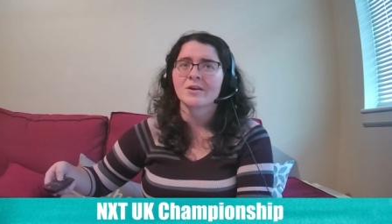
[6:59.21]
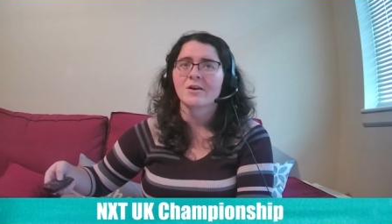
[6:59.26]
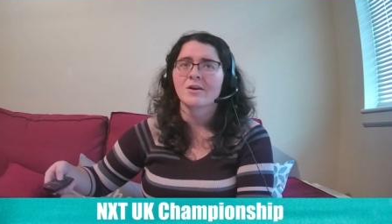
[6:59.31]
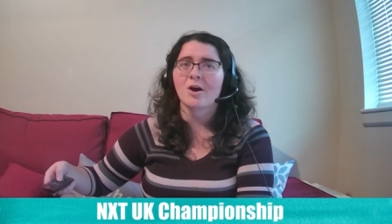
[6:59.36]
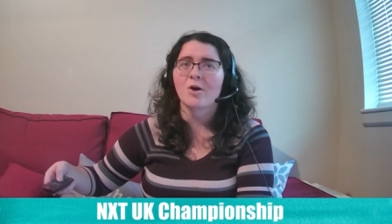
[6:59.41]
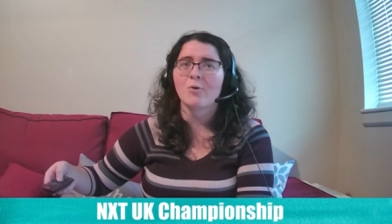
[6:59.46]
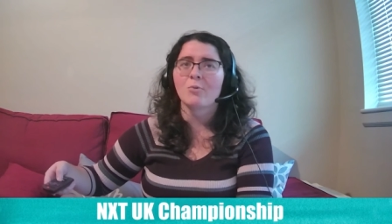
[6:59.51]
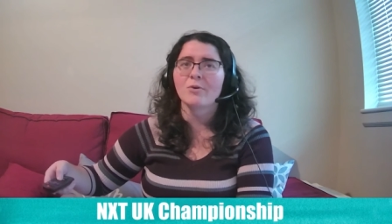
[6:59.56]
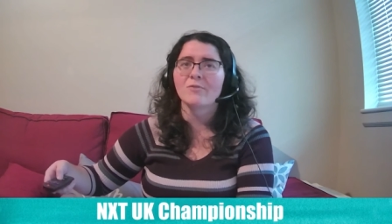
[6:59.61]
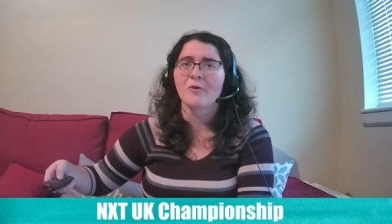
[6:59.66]

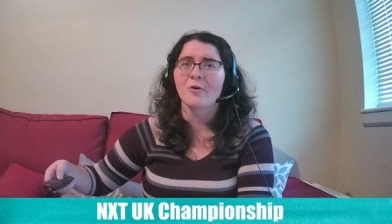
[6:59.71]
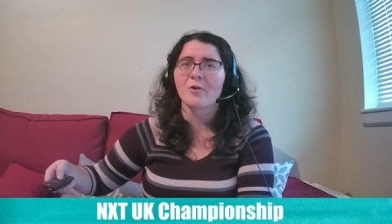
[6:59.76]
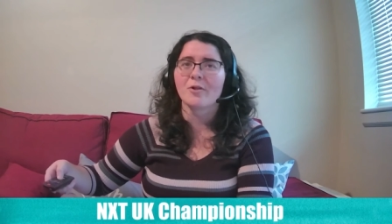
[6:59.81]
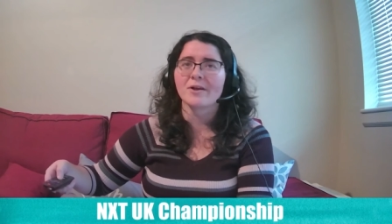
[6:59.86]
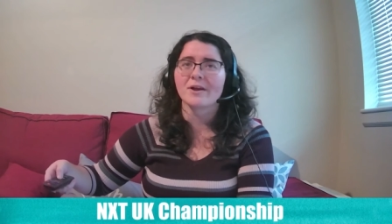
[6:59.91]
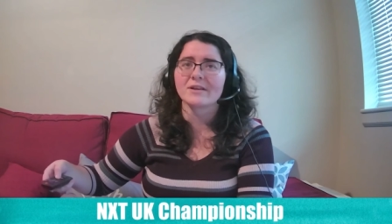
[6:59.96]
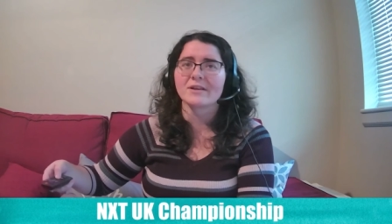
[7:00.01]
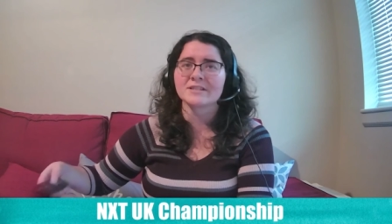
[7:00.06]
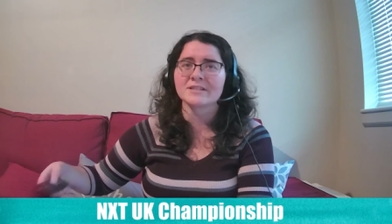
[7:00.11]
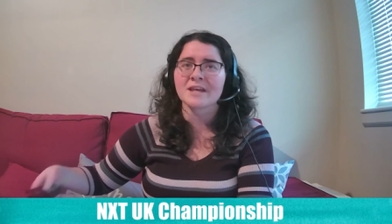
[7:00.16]
Oh, we've only
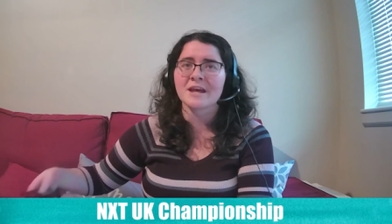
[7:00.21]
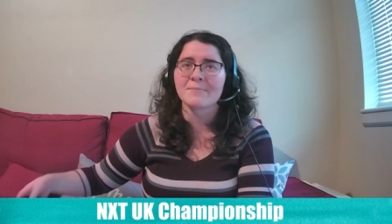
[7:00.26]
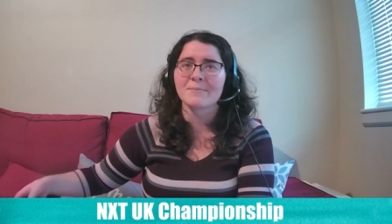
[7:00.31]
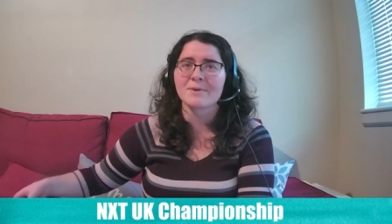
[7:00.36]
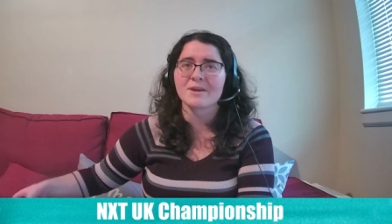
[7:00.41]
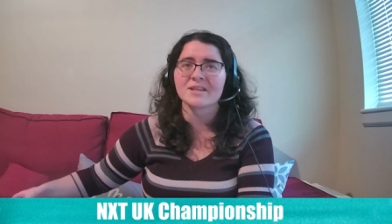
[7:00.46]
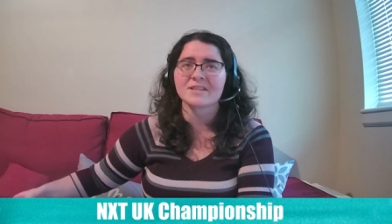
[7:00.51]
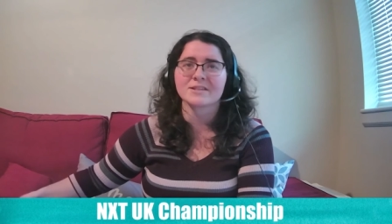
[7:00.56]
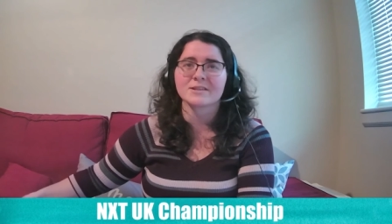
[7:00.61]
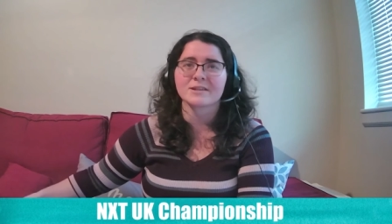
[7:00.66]
got ten
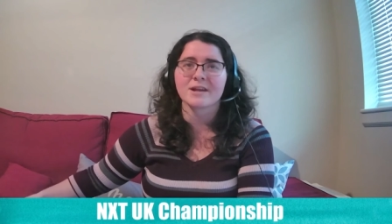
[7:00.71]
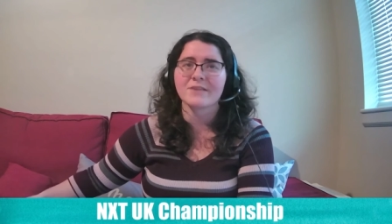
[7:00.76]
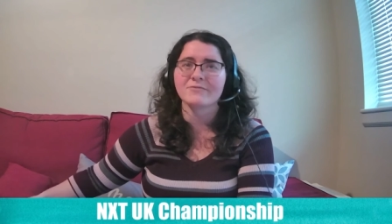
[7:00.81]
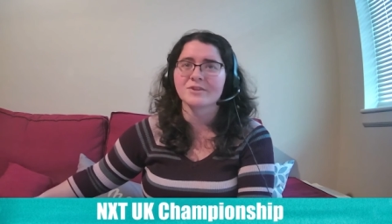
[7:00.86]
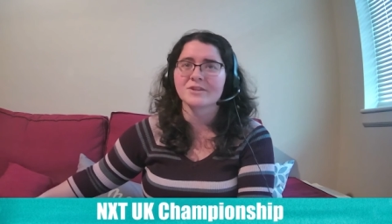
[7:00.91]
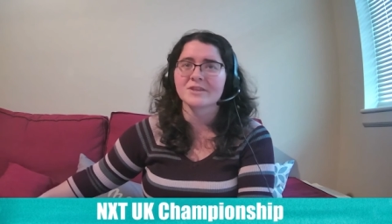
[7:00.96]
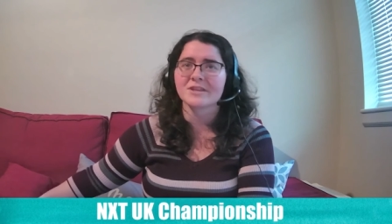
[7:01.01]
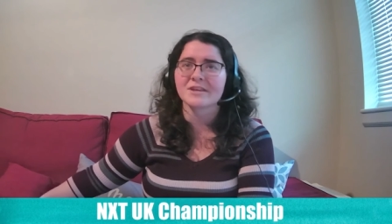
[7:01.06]
minutes left in the